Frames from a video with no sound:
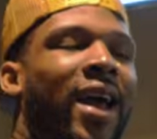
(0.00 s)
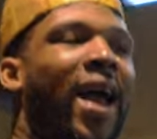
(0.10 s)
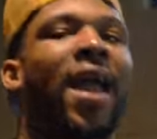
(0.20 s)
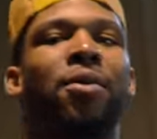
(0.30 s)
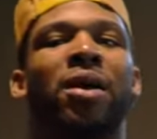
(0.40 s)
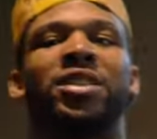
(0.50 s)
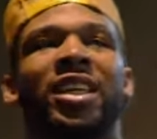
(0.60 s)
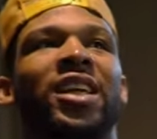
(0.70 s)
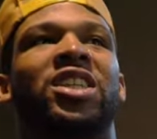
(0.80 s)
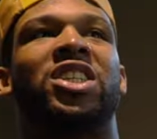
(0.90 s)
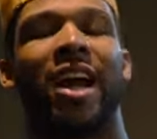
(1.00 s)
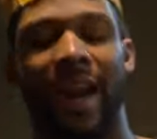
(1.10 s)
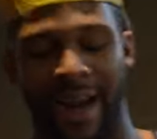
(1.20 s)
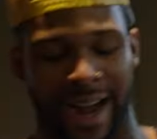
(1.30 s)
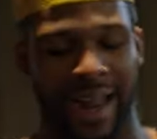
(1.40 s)
like I hate when I'm sitting in a
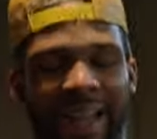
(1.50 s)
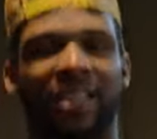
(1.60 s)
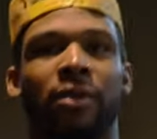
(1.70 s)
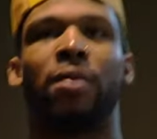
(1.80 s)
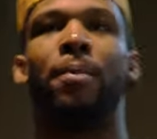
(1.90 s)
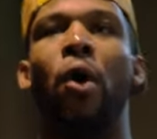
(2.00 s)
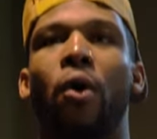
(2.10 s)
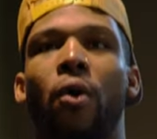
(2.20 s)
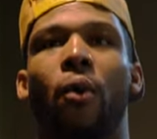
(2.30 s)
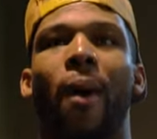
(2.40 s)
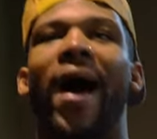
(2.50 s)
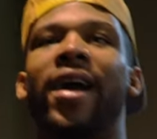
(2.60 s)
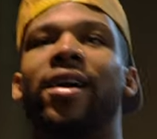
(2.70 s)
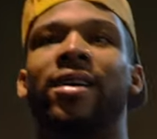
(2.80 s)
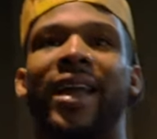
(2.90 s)
chair and I got like the remote
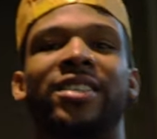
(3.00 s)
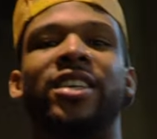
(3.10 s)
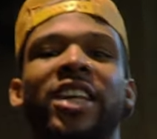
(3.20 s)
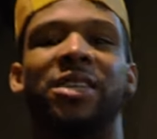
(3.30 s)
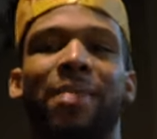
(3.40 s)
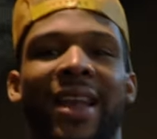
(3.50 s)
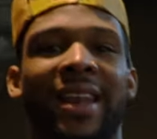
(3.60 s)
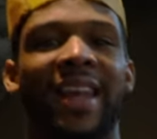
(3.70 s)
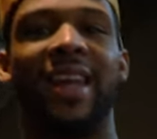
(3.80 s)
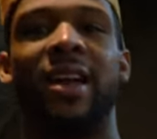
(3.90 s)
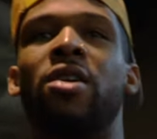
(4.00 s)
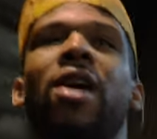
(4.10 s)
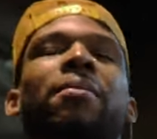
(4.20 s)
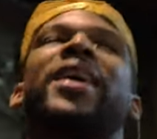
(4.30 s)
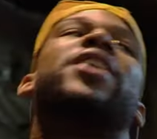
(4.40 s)
wire like touching my knee. I'm